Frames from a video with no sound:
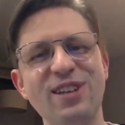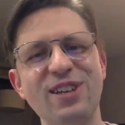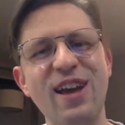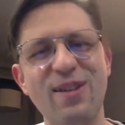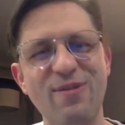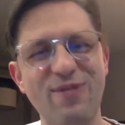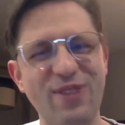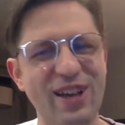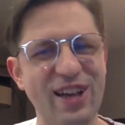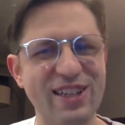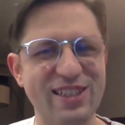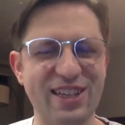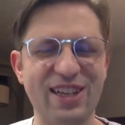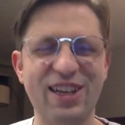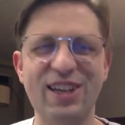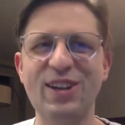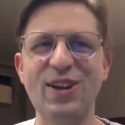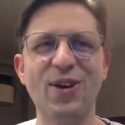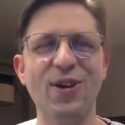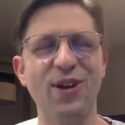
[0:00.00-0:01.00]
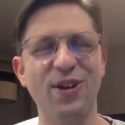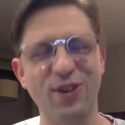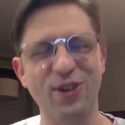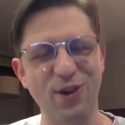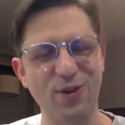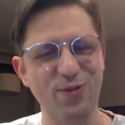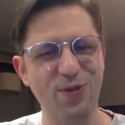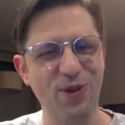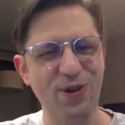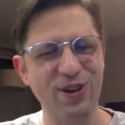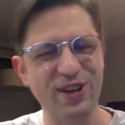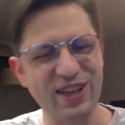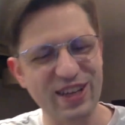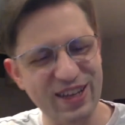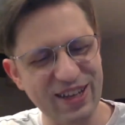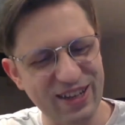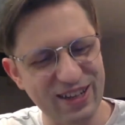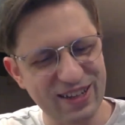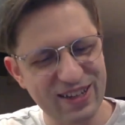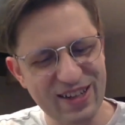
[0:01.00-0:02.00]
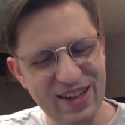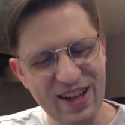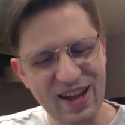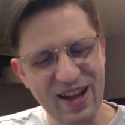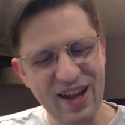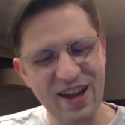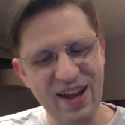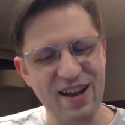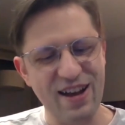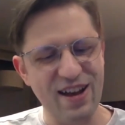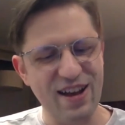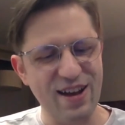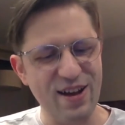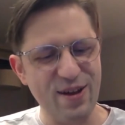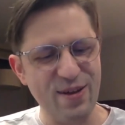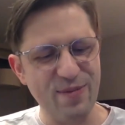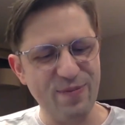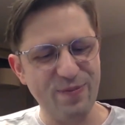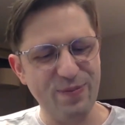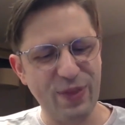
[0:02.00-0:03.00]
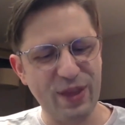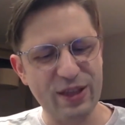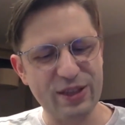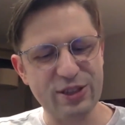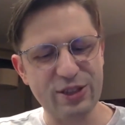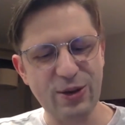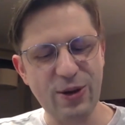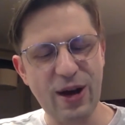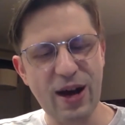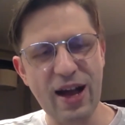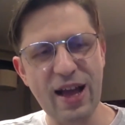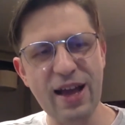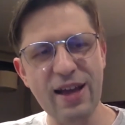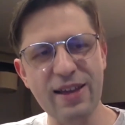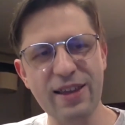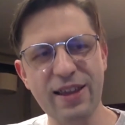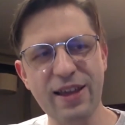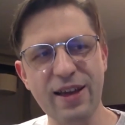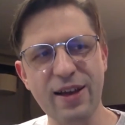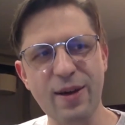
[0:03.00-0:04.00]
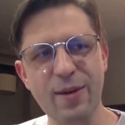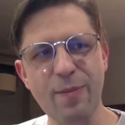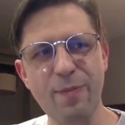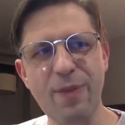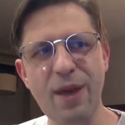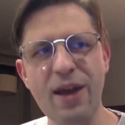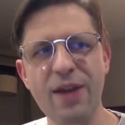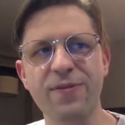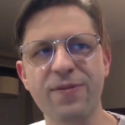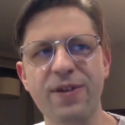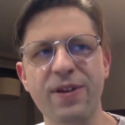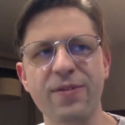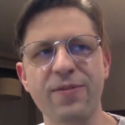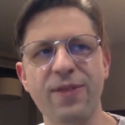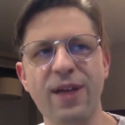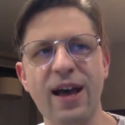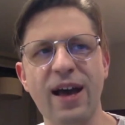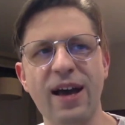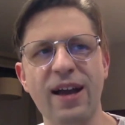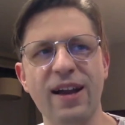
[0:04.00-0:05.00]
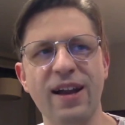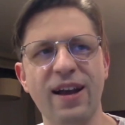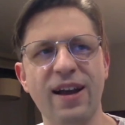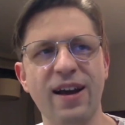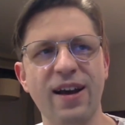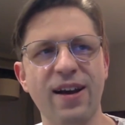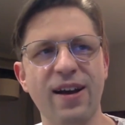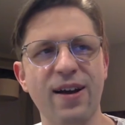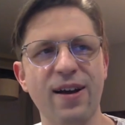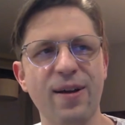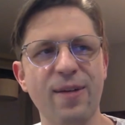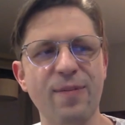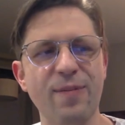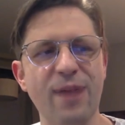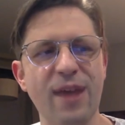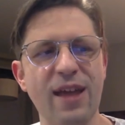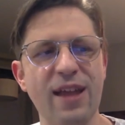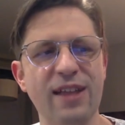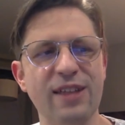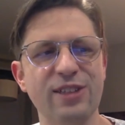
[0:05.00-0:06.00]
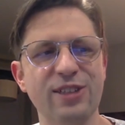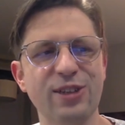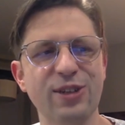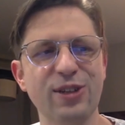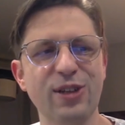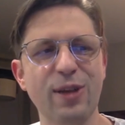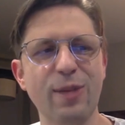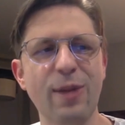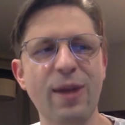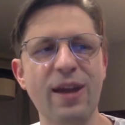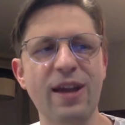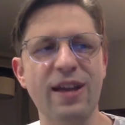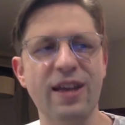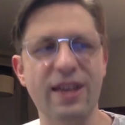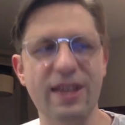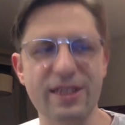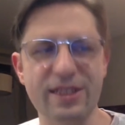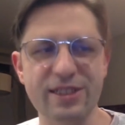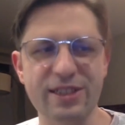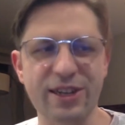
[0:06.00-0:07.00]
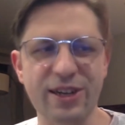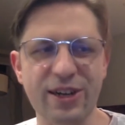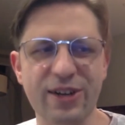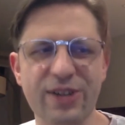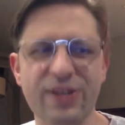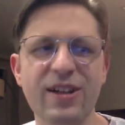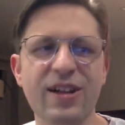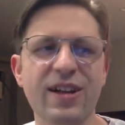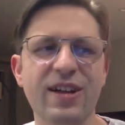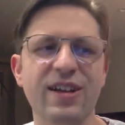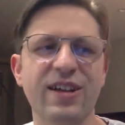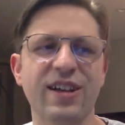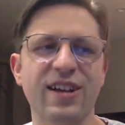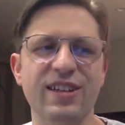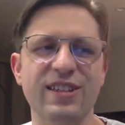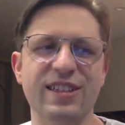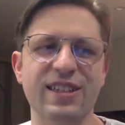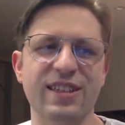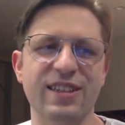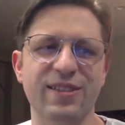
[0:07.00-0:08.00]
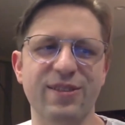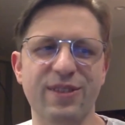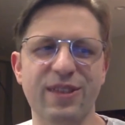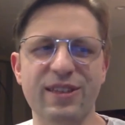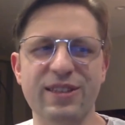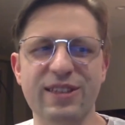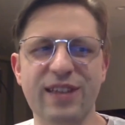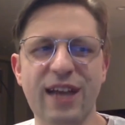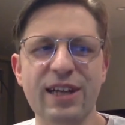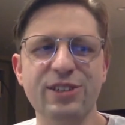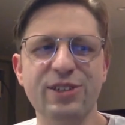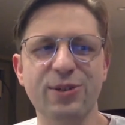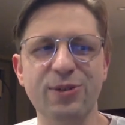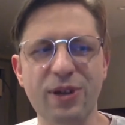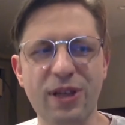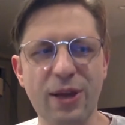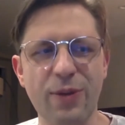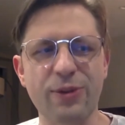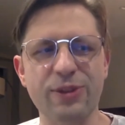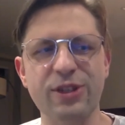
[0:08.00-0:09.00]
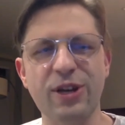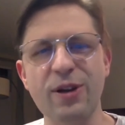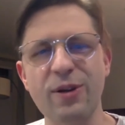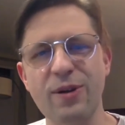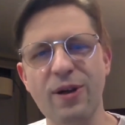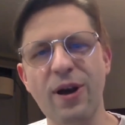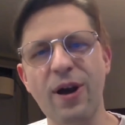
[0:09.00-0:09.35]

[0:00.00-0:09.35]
end. I could no longer afford to eat. So I had the benefit of that, and it certainly made it easier because the schedule really was on